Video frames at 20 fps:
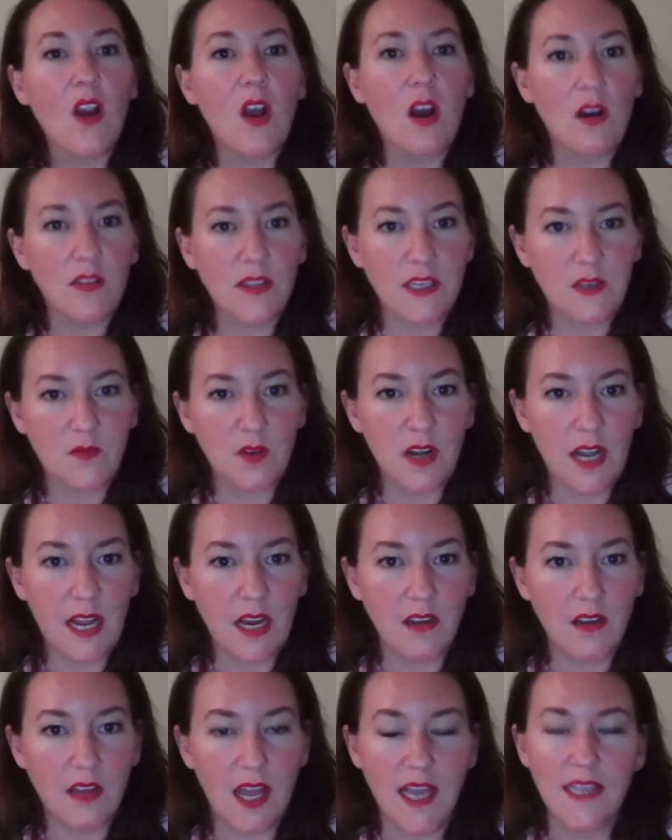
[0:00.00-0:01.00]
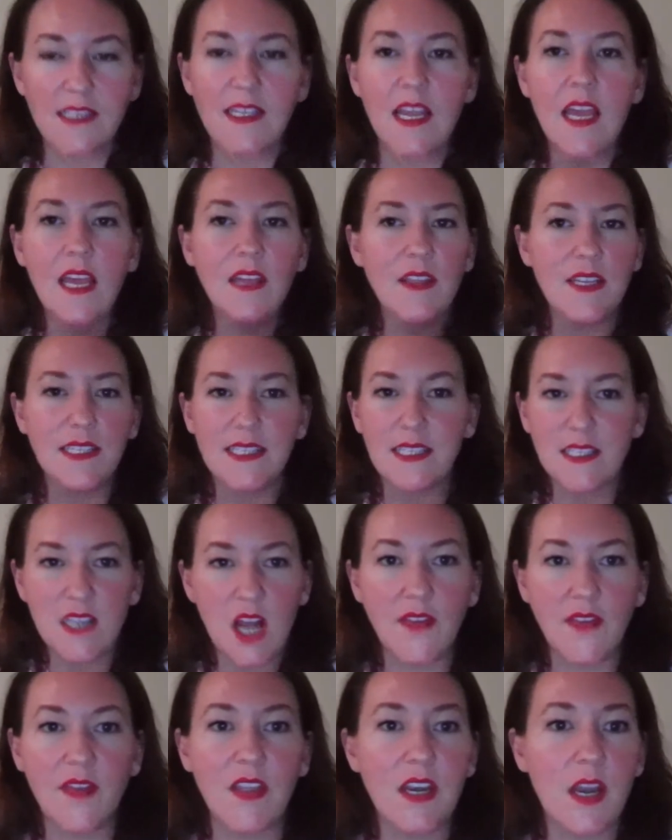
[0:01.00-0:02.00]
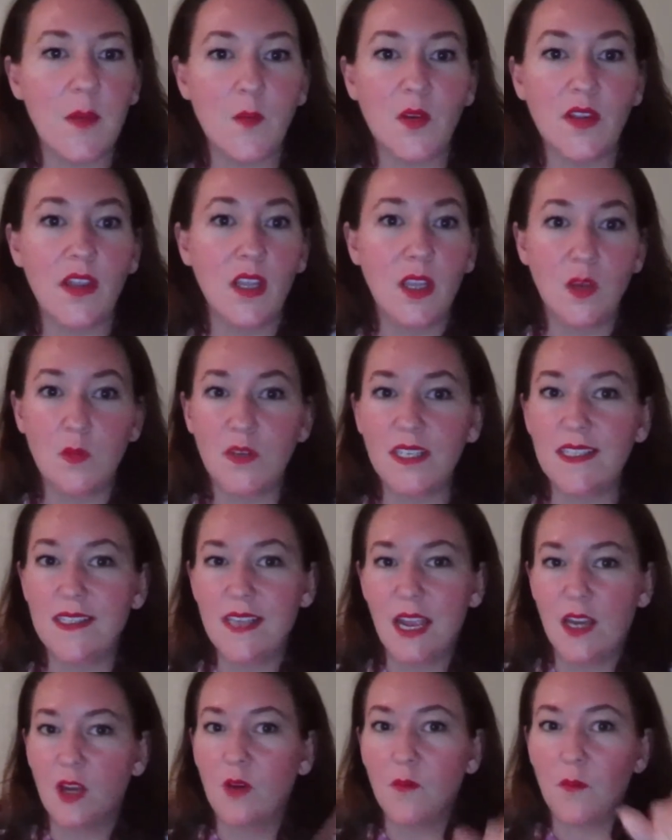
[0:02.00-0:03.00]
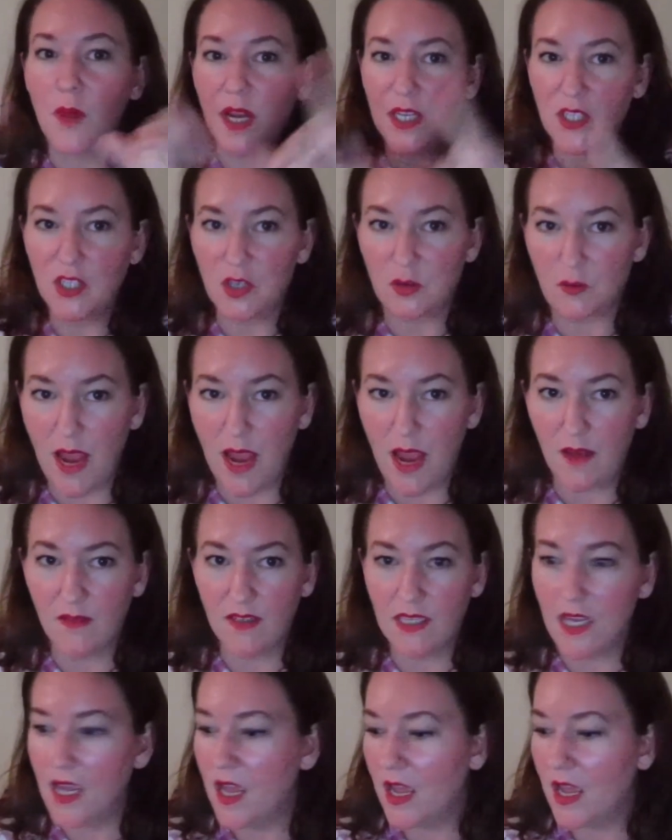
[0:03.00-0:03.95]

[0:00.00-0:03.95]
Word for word: all the different airlines. This is not the number that you would set your budget around.